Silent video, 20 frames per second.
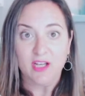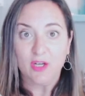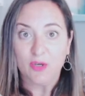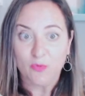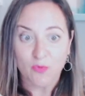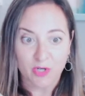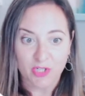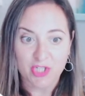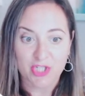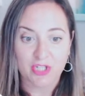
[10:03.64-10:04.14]

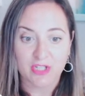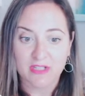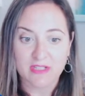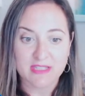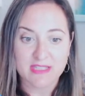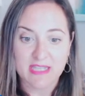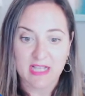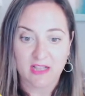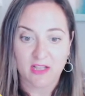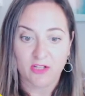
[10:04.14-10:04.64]
what you can
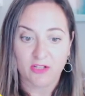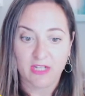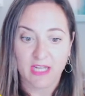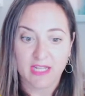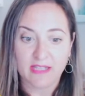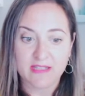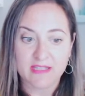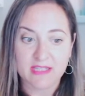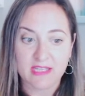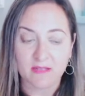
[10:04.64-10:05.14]
sell on
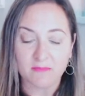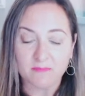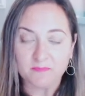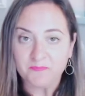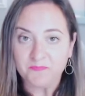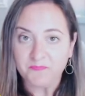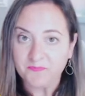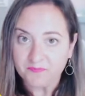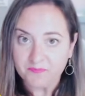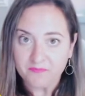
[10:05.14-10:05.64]
Etsy.
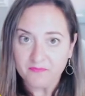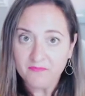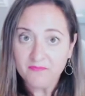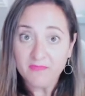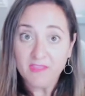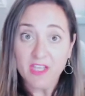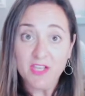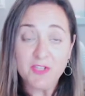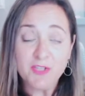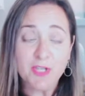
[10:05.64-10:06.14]

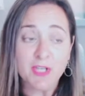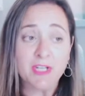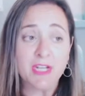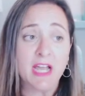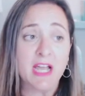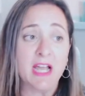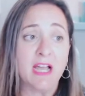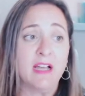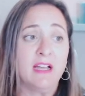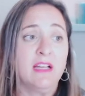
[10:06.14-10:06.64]
So
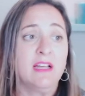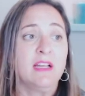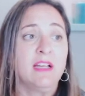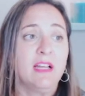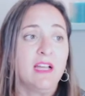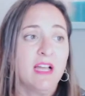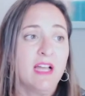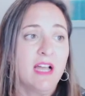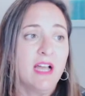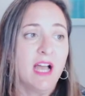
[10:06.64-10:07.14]
now,
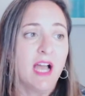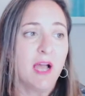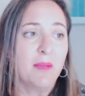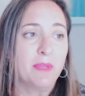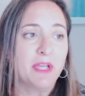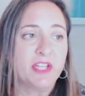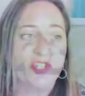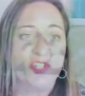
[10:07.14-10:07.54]
I bet